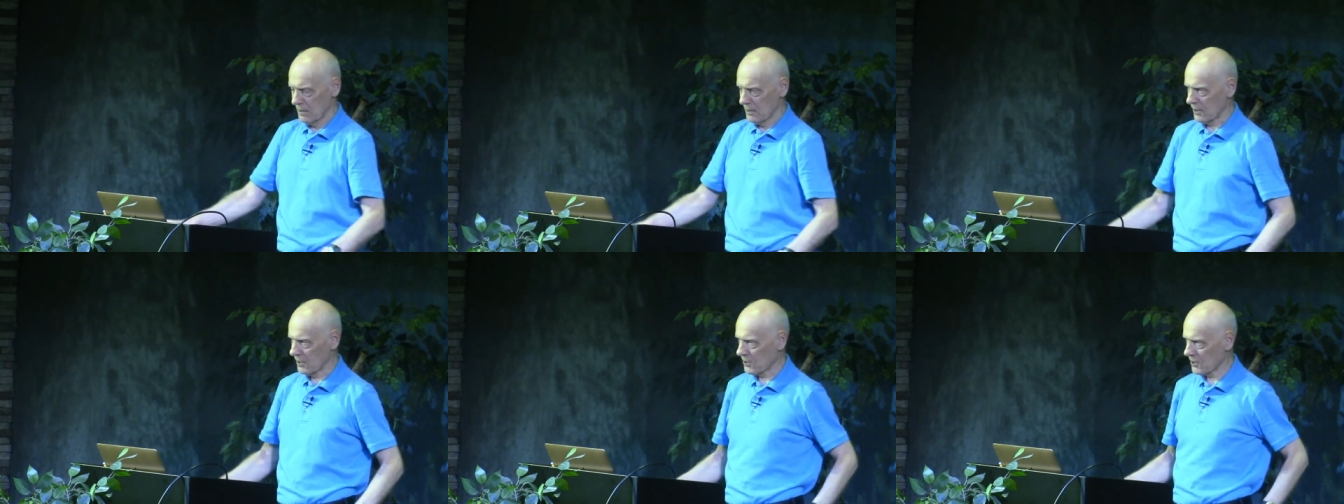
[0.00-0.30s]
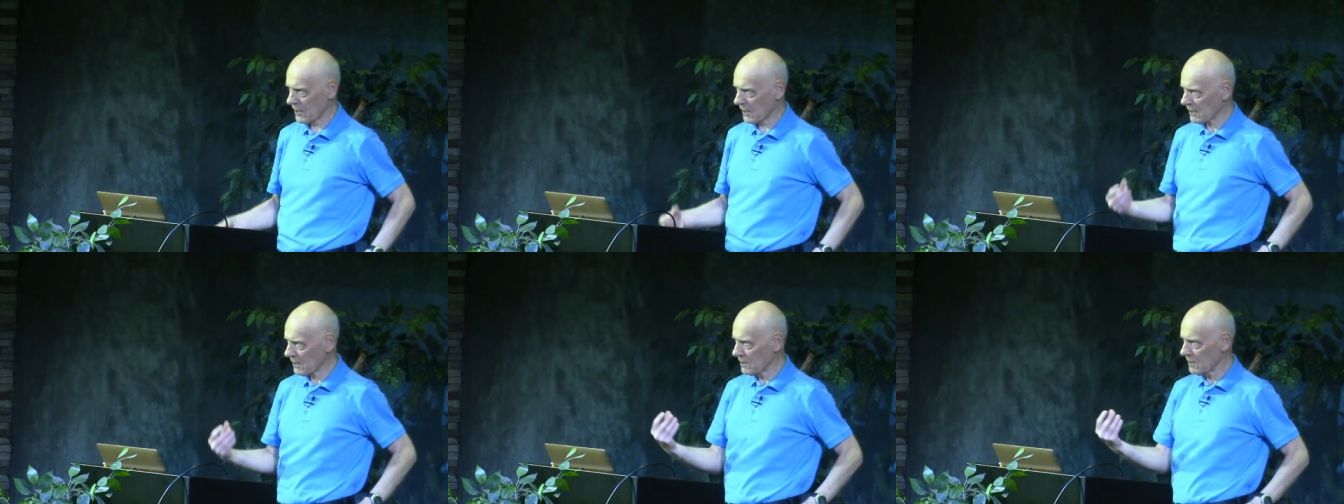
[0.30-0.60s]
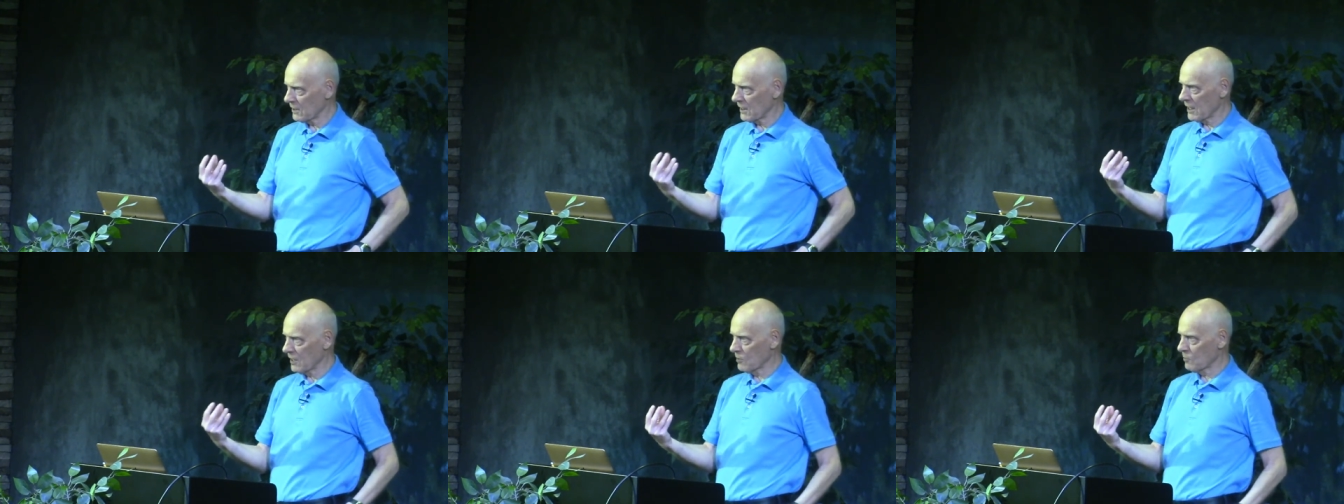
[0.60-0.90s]
The
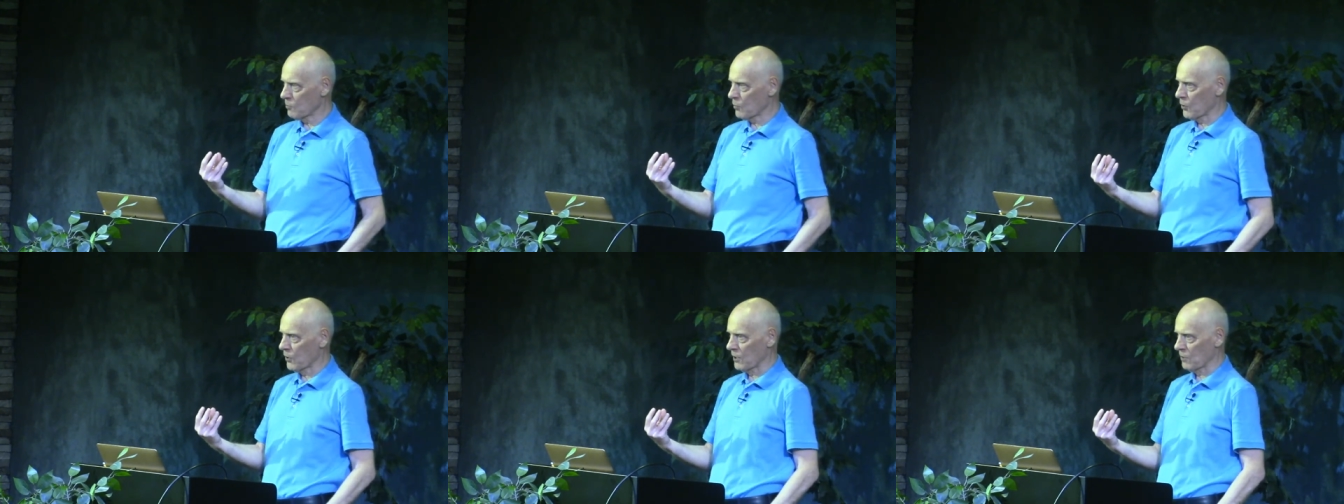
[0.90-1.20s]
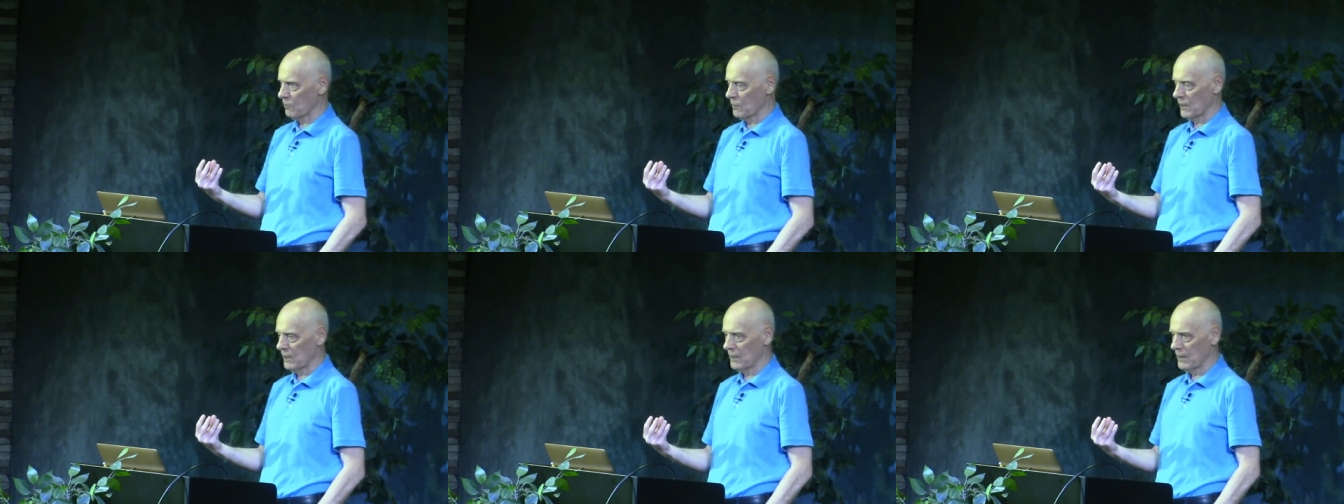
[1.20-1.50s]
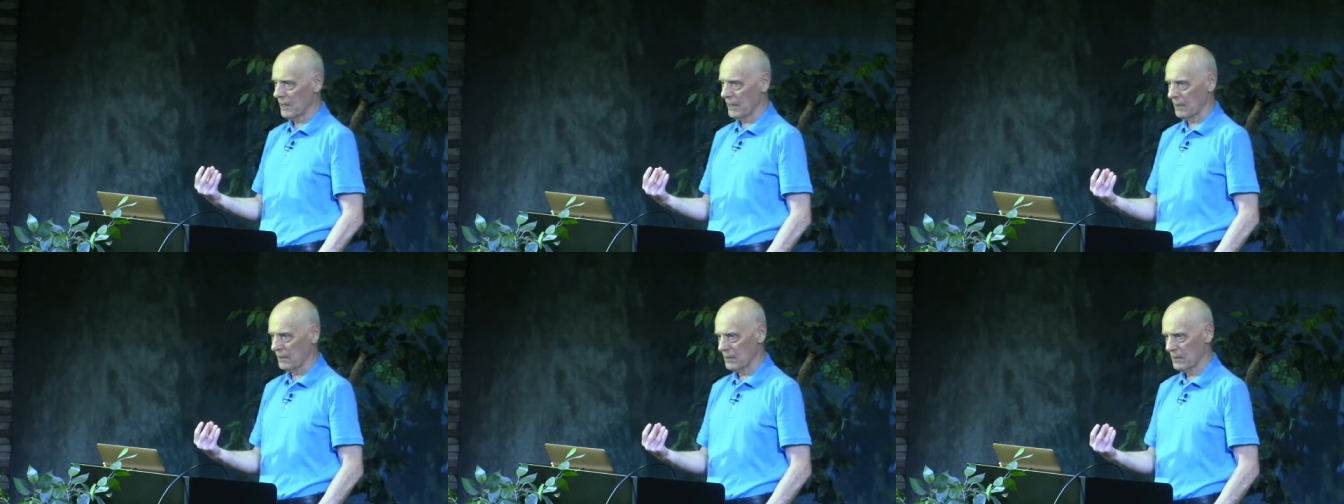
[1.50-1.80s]
second data point we
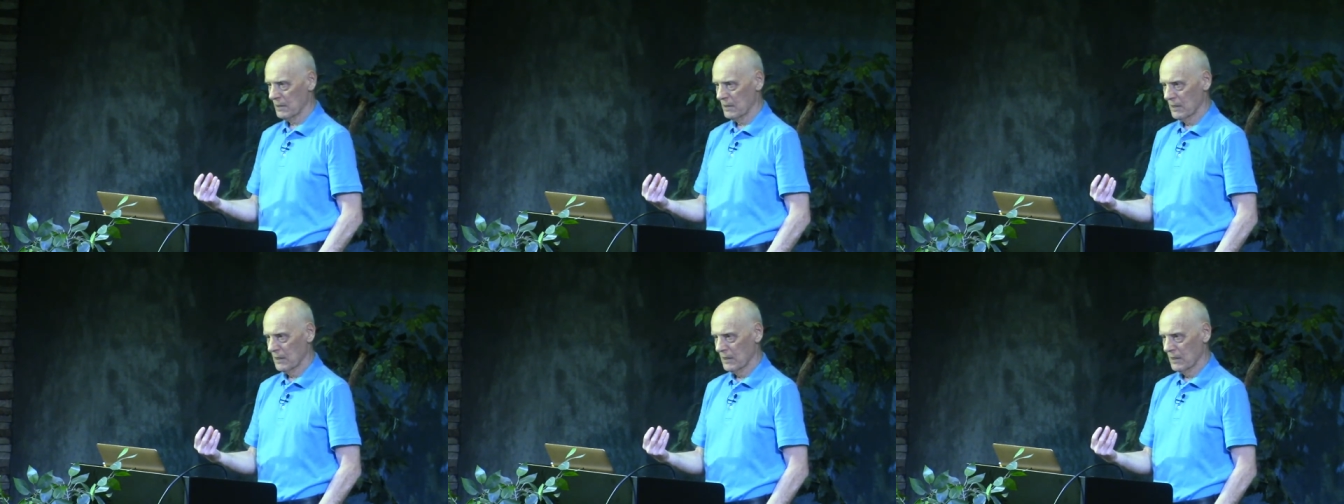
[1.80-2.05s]
get